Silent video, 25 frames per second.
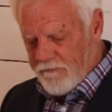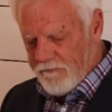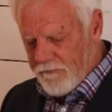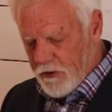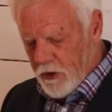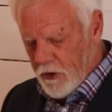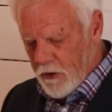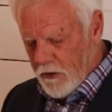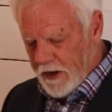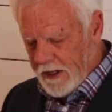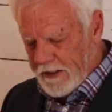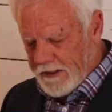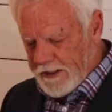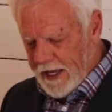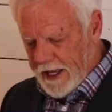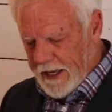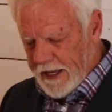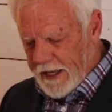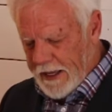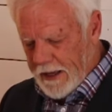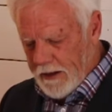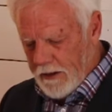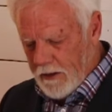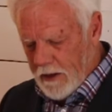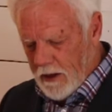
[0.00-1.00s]
fury
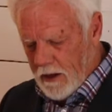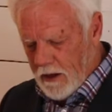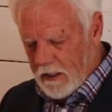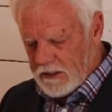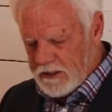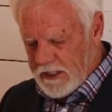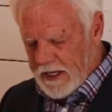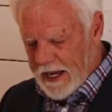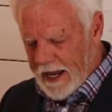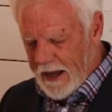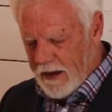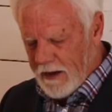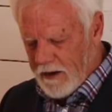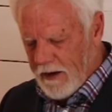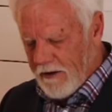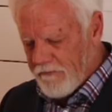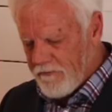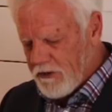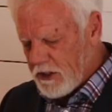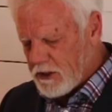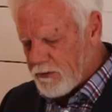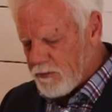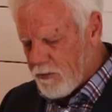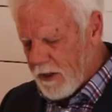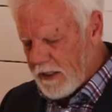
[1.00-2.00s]
take us out
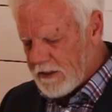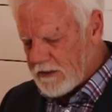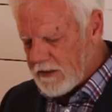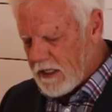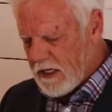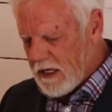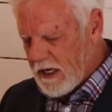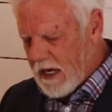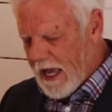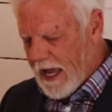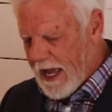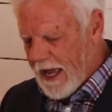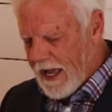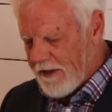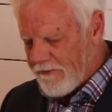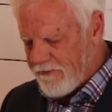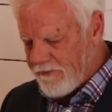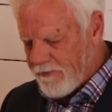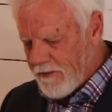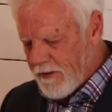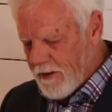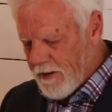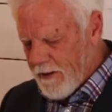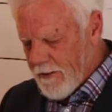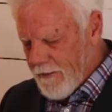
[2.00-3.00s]
of this present
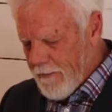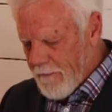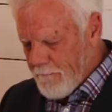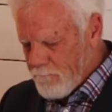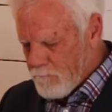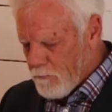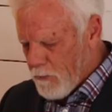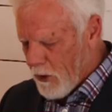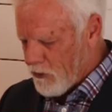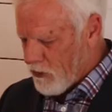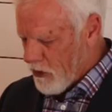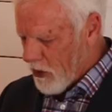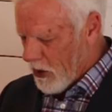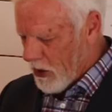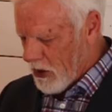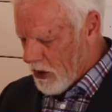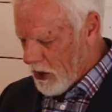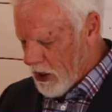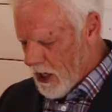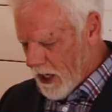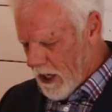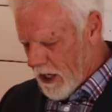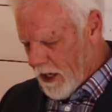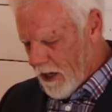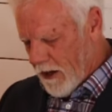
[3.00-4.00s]
life, but the
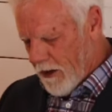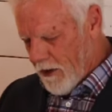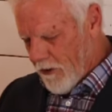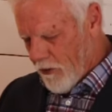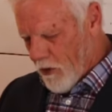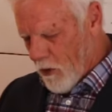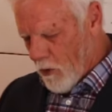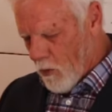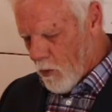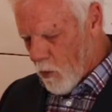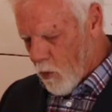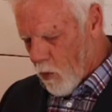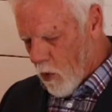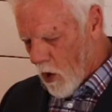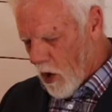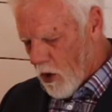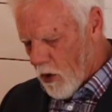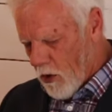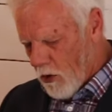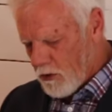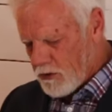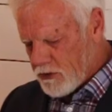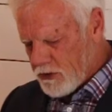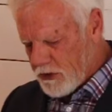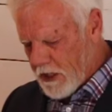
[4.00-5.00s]
King of the
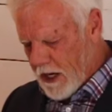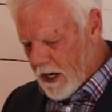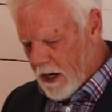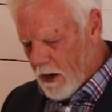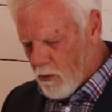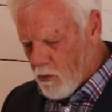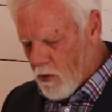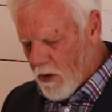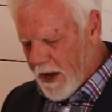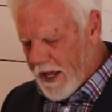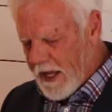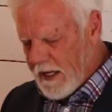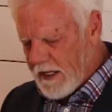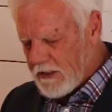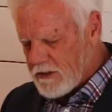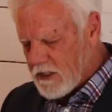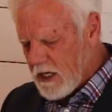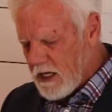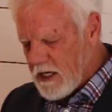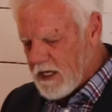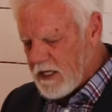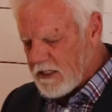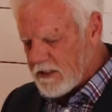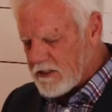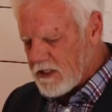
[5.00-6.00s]
world shall raise
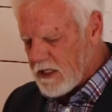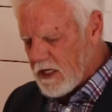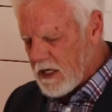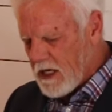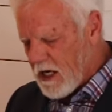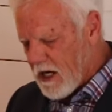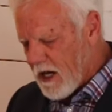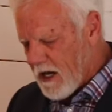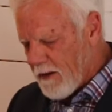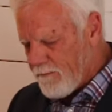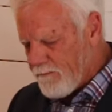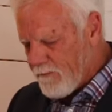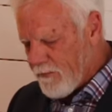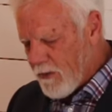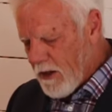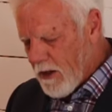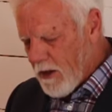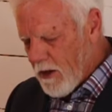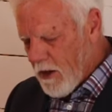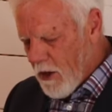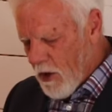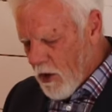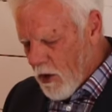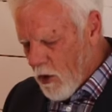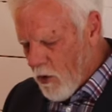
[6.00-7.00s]
us up
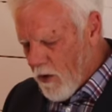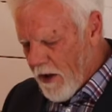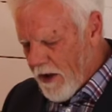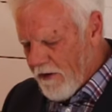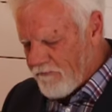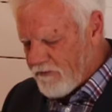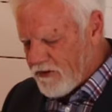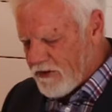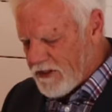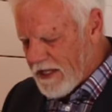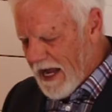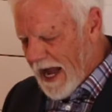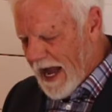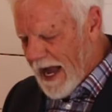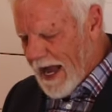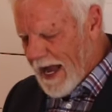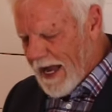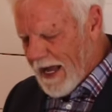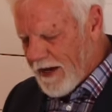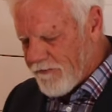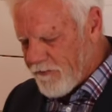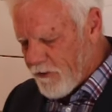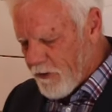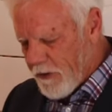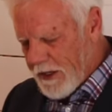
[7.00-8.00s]
who have
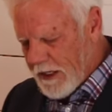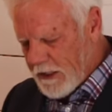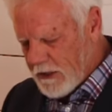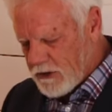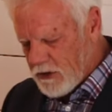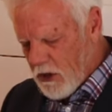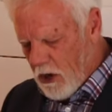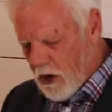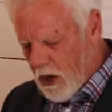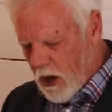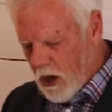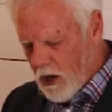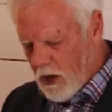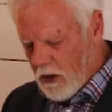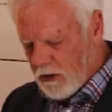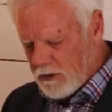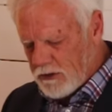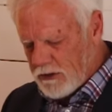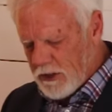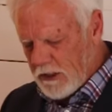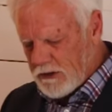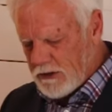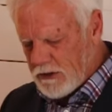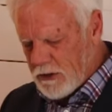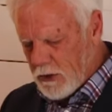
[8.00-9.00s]
died for his
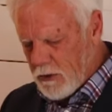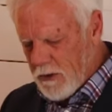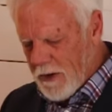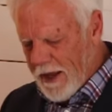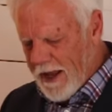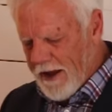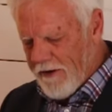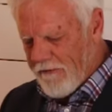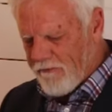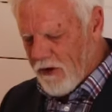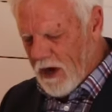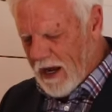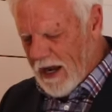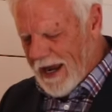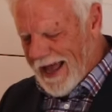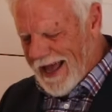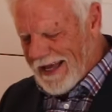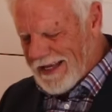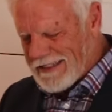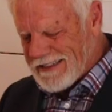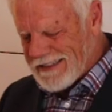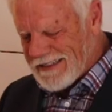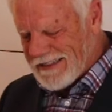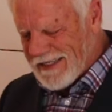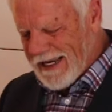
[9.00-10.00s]
laws unto
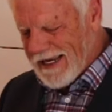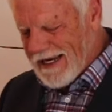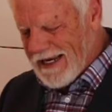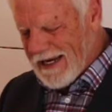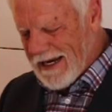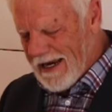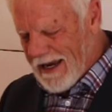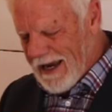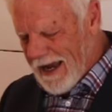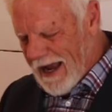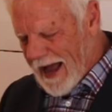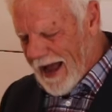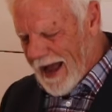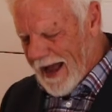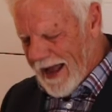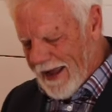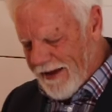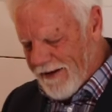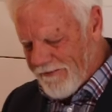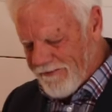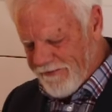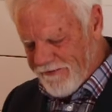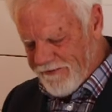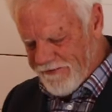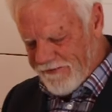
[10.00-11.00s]
everlasting
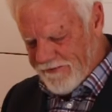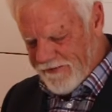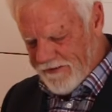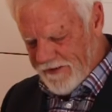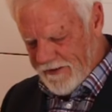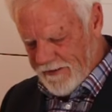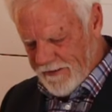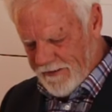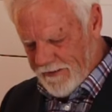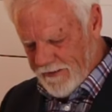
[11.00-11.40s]
life.